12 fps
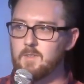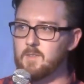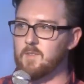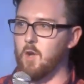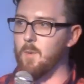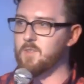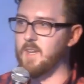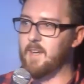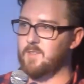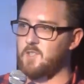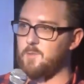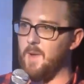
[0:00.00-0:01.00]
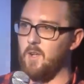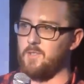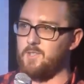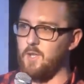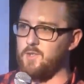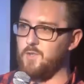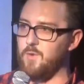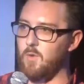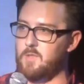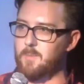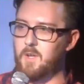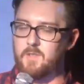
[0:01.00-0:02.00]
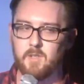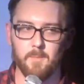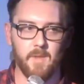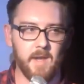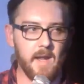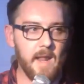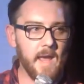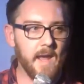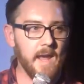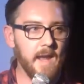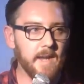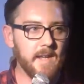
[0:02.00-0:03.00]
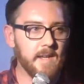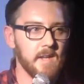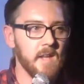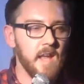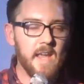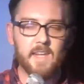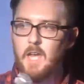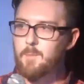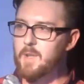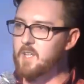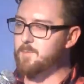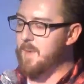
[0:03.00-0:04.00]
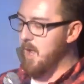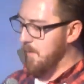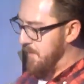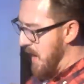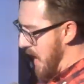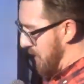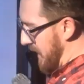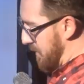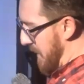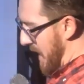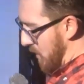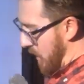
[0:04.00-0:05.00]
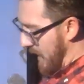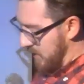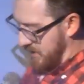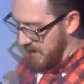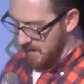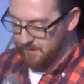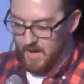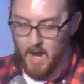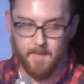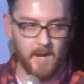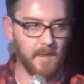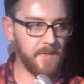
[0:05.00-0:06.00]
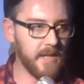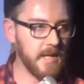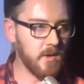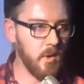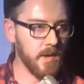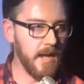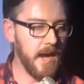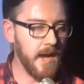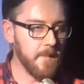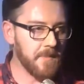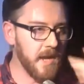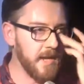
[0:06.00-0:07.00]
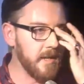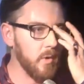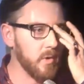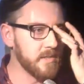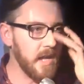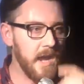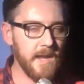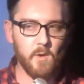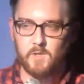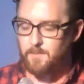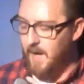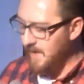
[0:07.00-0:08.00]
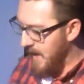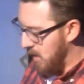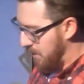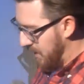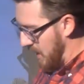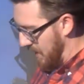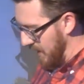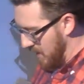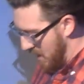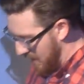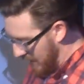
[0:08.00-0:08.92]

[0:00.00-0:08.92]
it's almost like you could smell sausage rolls on me or something. And, uh, and he, he gave me this metal bar with these metal wheels on it, barbell, I think he called it later. And he goes, uh, he goes, pick that up. And I'm like, all